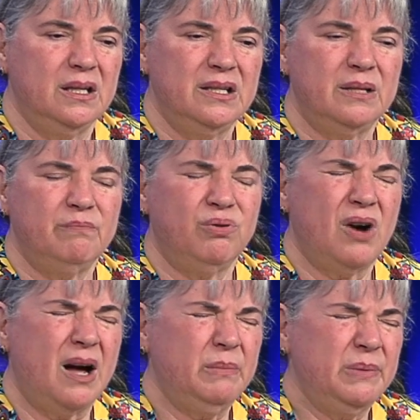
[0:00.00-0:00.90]
some
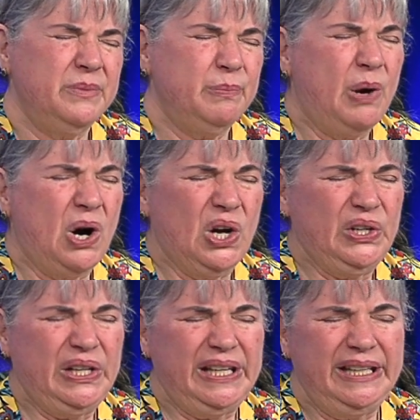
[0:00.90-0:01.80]
problems
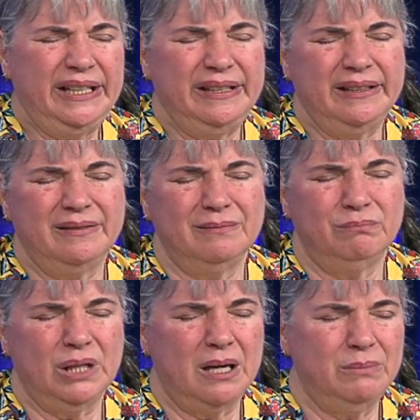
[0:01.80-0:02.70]
parking and
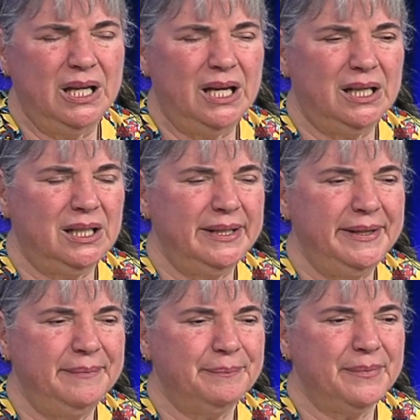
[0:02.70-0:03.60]
blah, blah.
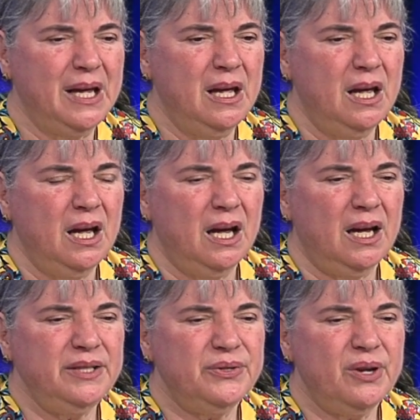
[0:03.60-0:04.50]
And
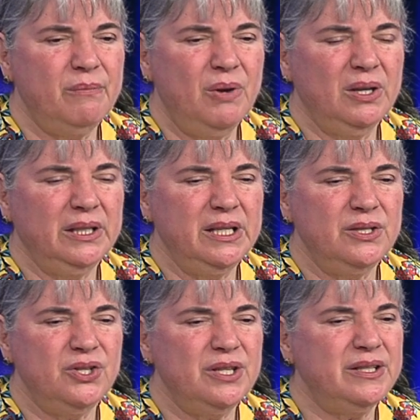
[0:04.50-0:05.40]
I saw Marley,
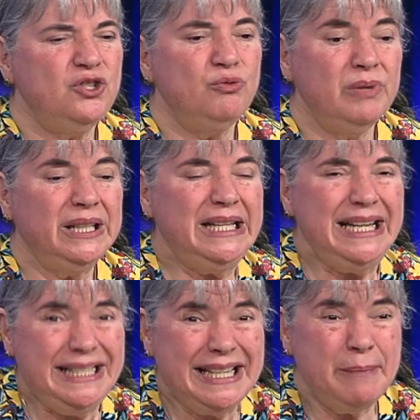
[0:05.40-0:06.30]
and she said, you really
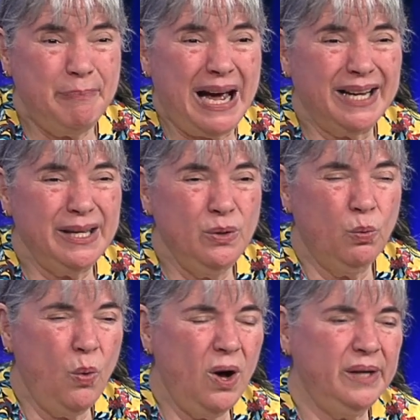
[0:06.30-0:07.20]
need to get back in the
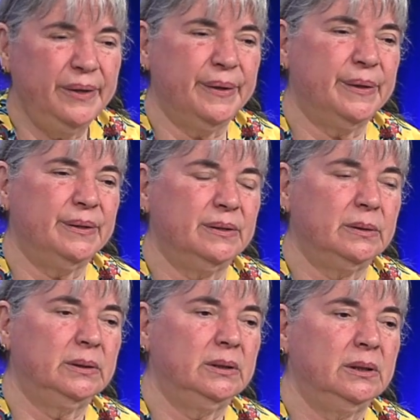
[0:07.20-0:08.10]
water.
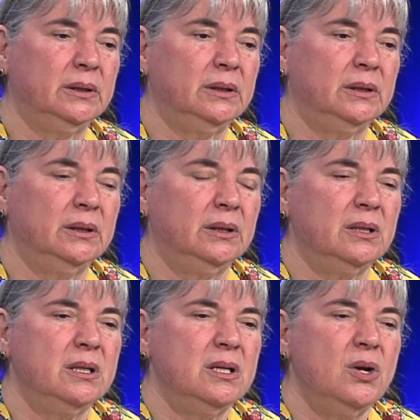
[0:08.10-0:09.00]

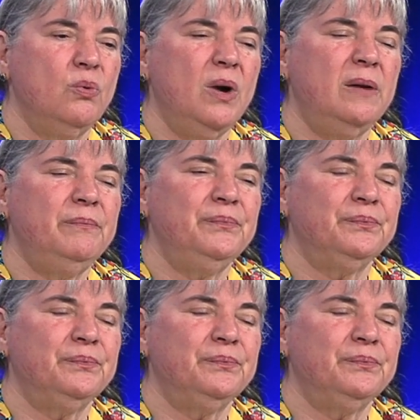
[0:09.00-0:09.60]
Well,